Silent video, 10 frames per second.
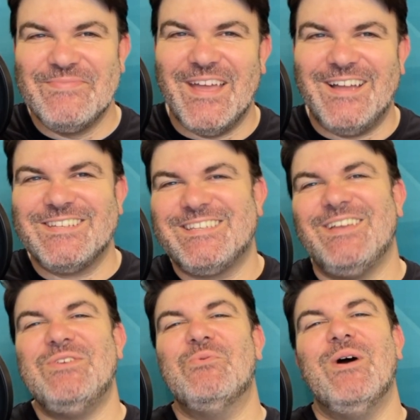I'll just
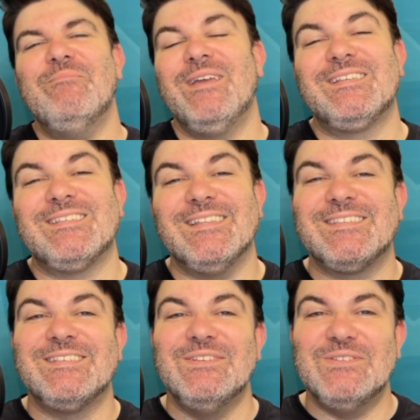tell you what makes
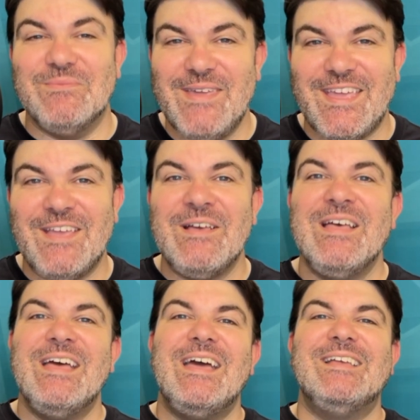sense to me,
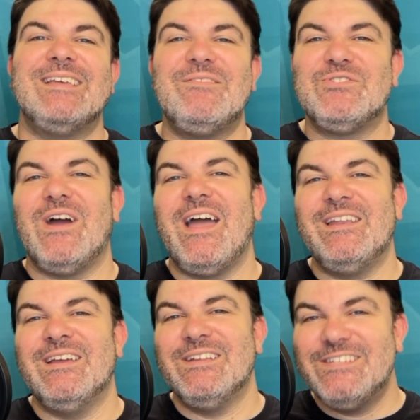as I've
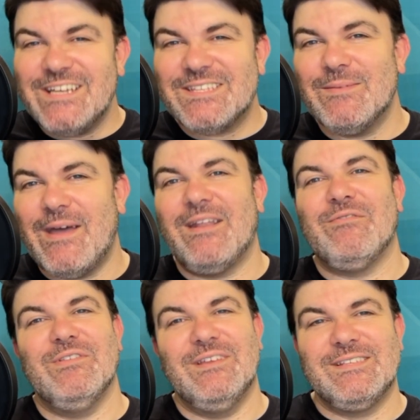tried just about
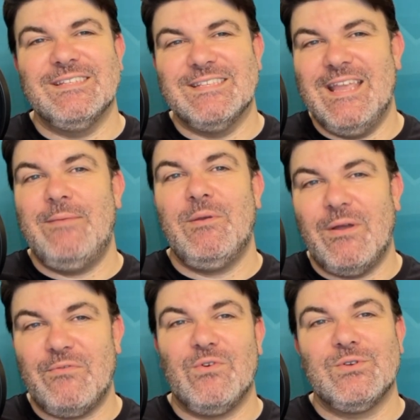everything since naming
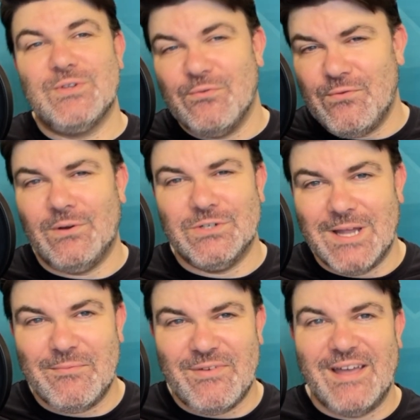my first
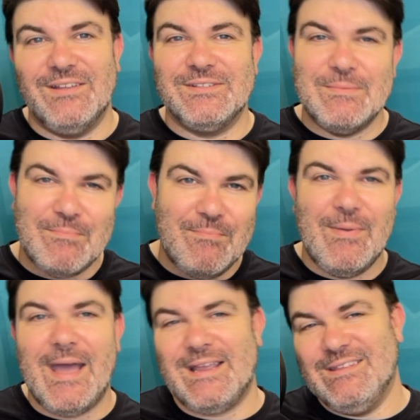Photoshop files
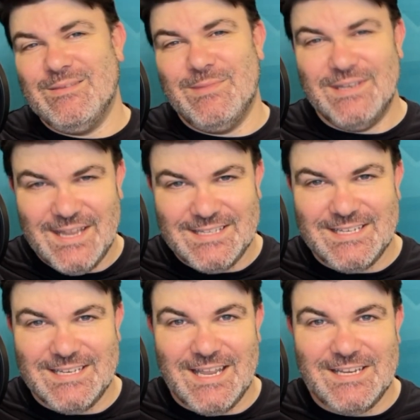back in the
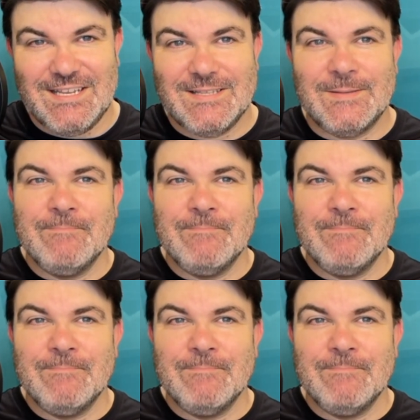mid-1990s.